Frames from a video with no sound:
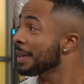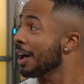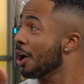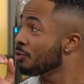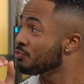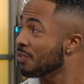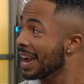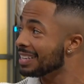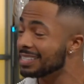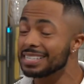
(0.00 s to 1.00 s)
be her
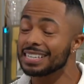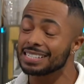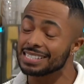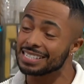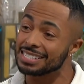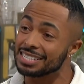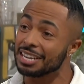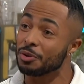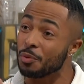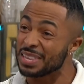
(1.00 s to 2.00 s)
raciest
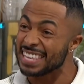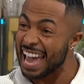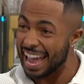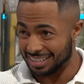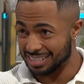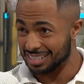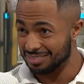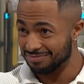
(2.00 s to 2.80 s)
single yet. Oh,